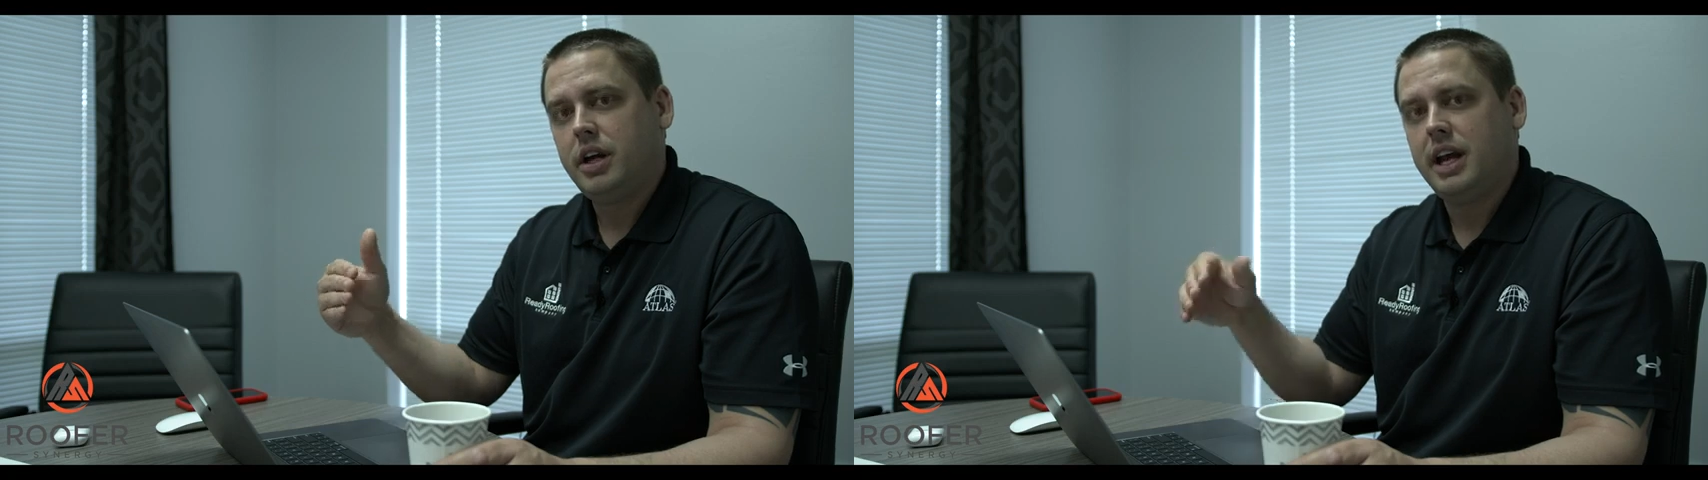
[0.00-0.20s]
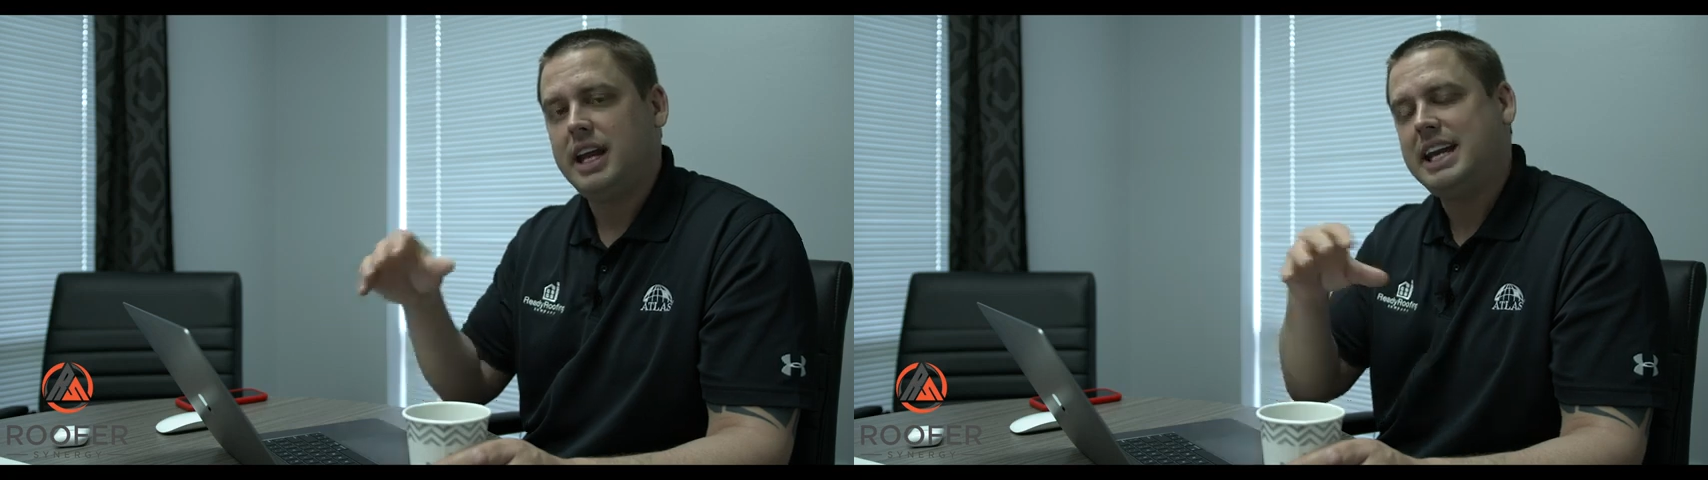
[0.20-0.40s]

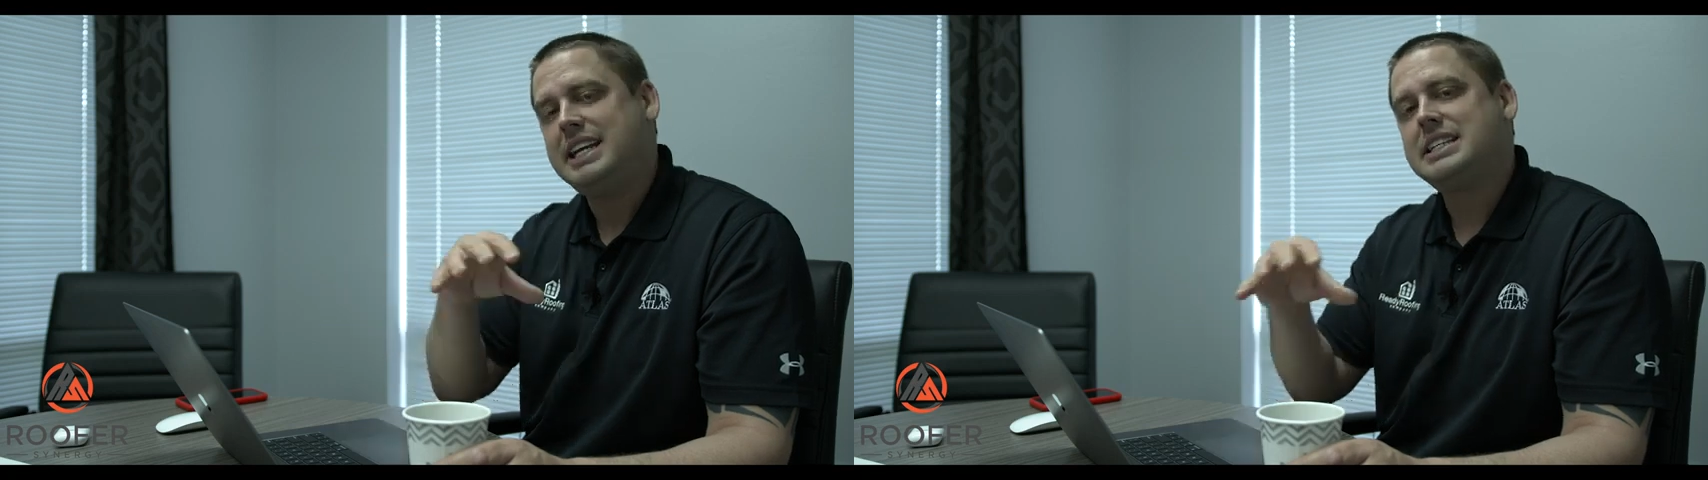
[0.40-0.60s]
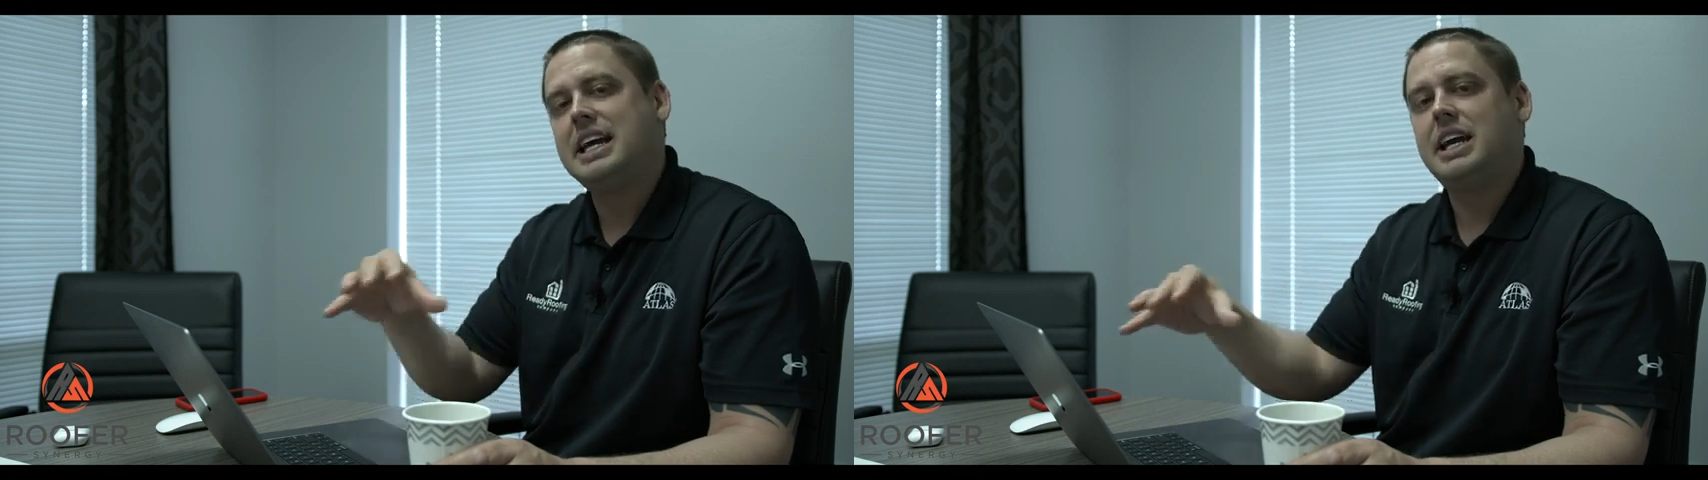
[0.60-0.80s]
at
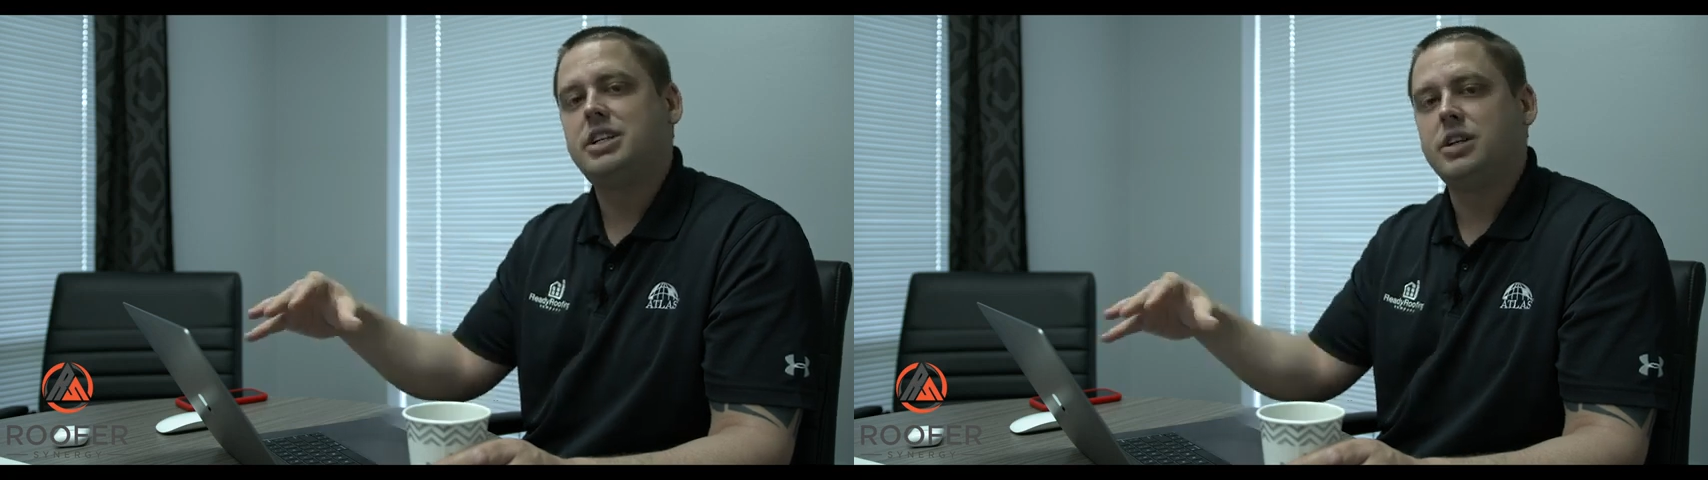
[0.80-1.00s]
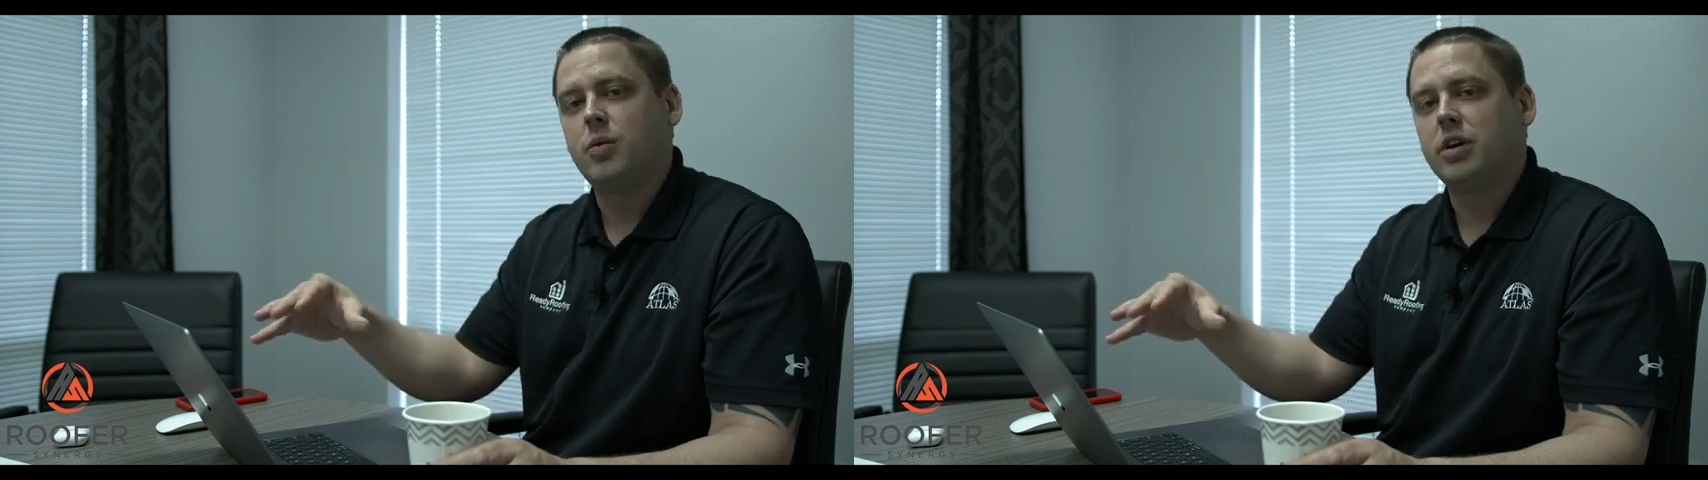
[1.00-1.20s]
any
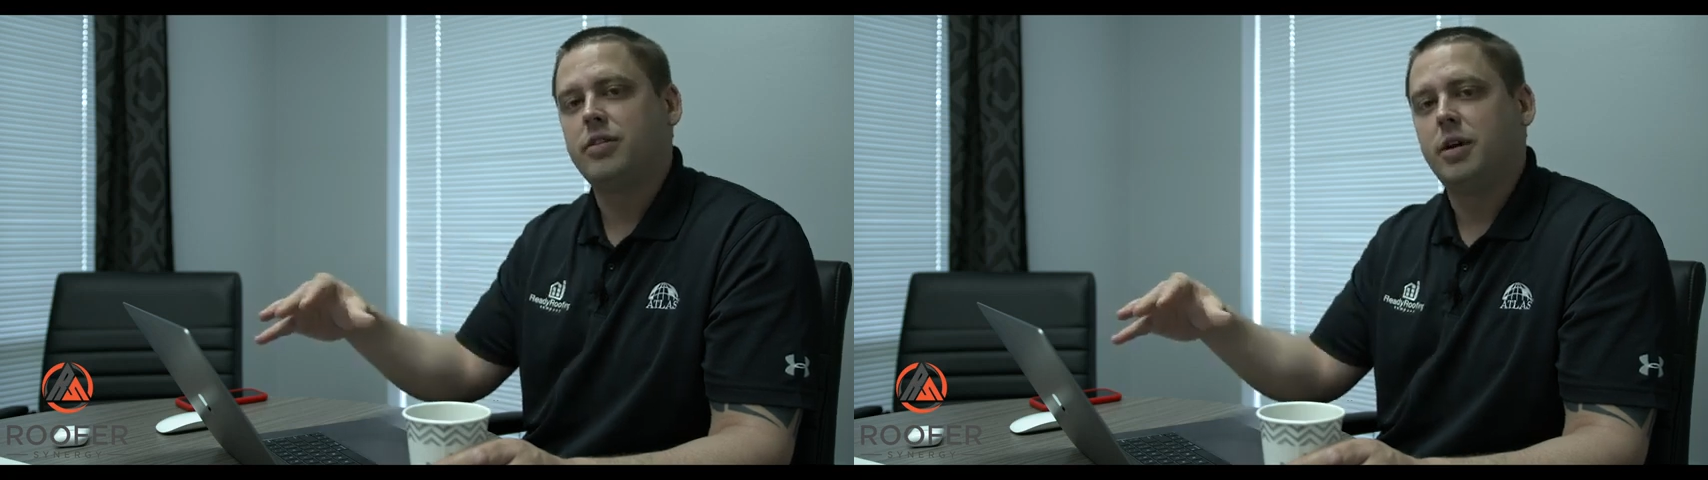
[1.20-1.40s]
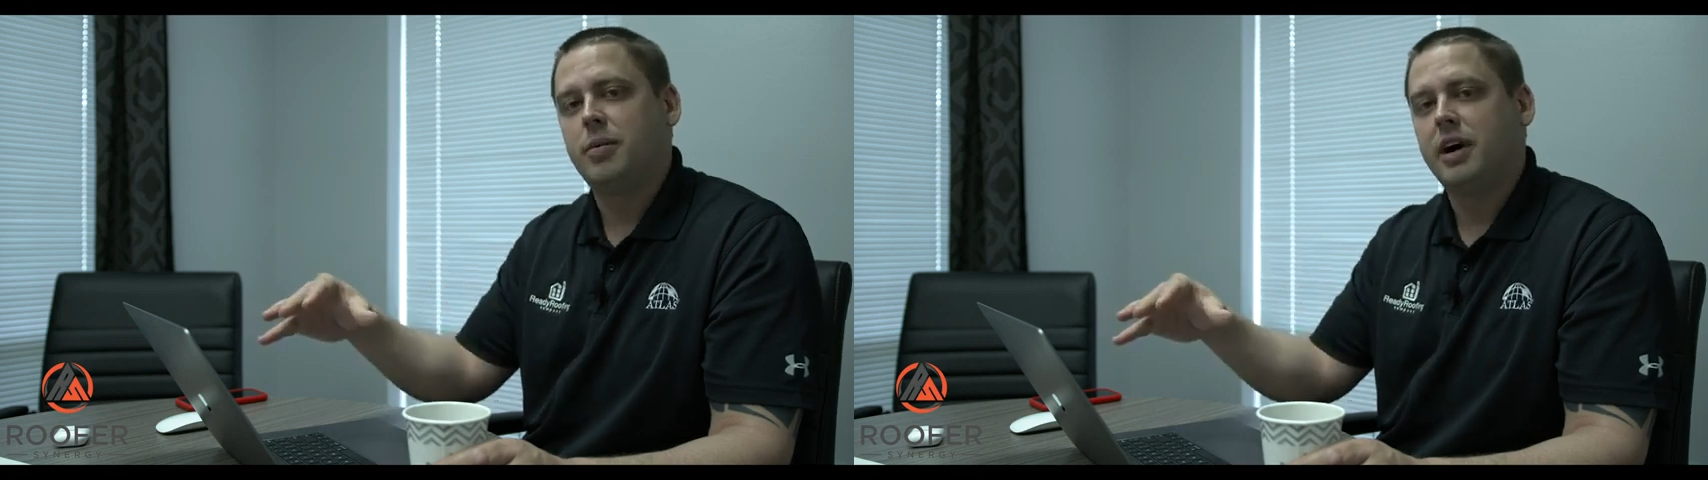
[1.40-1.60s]
stage in the
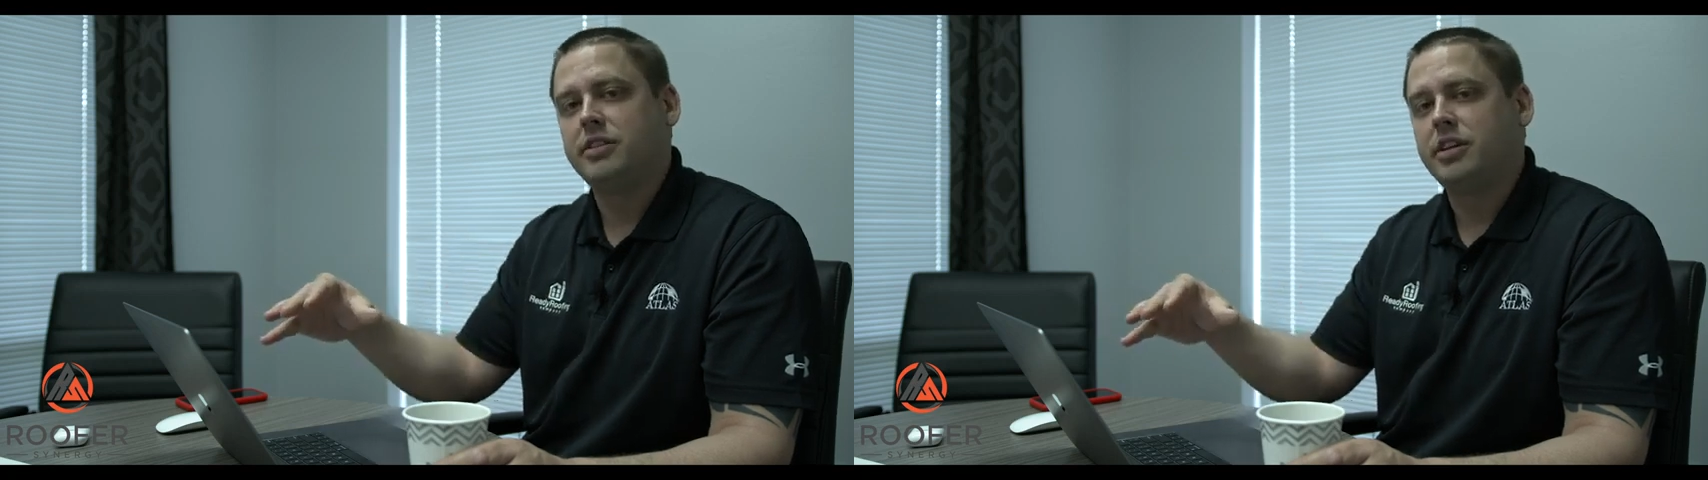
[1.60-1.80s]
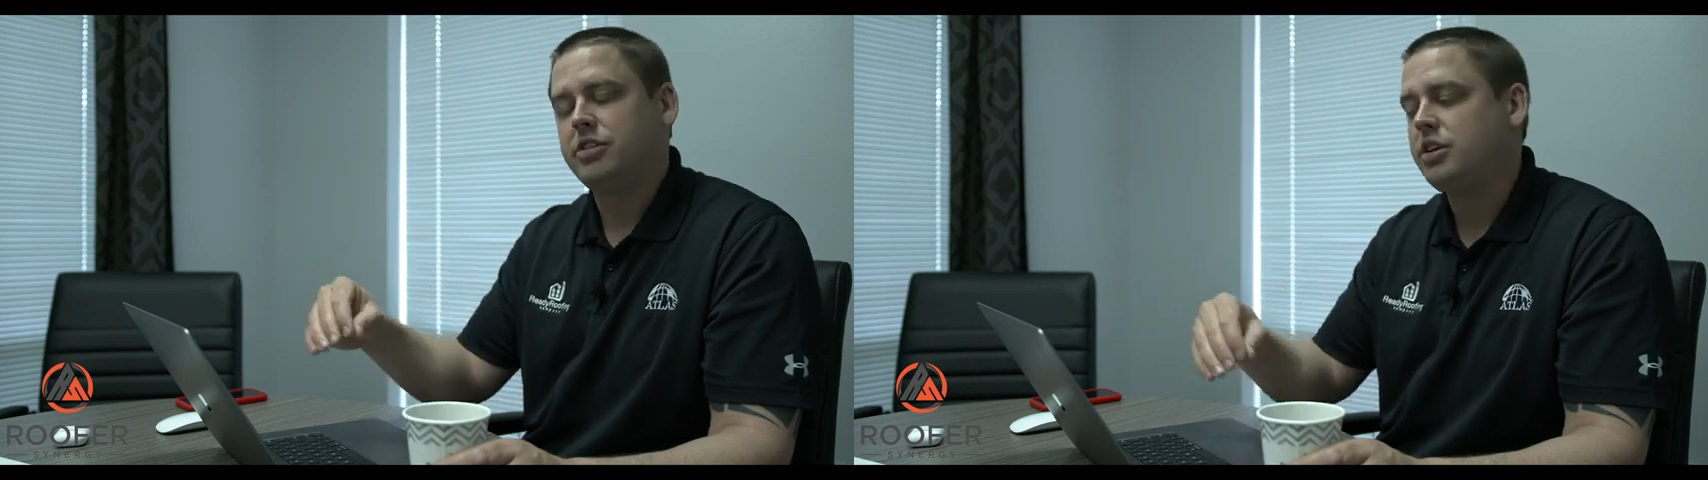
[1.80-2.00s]
workflow process.